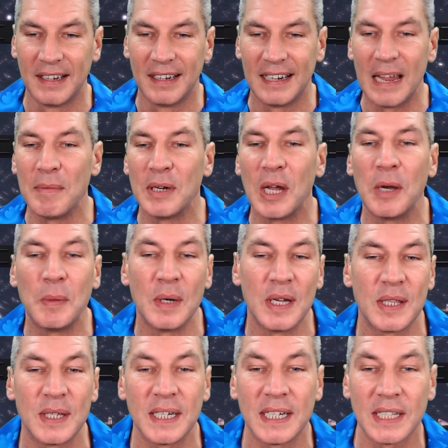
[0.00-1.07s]
Let me know what you
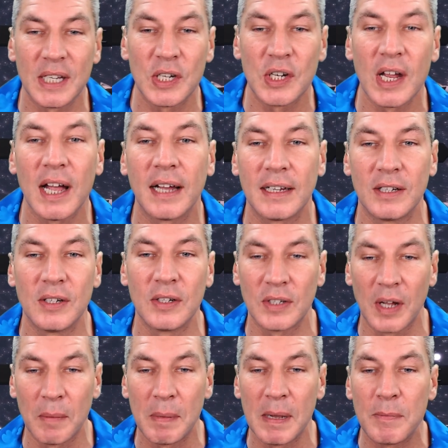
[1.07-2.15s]
think in the chat. Looks
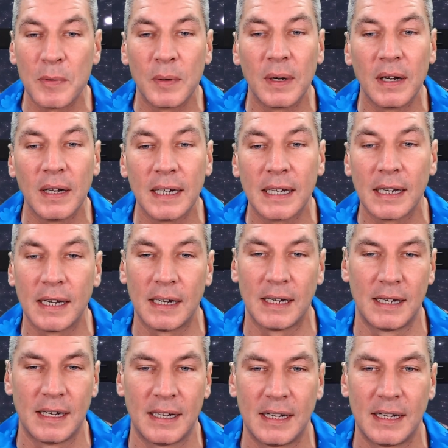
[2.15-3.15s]
like people are liking it.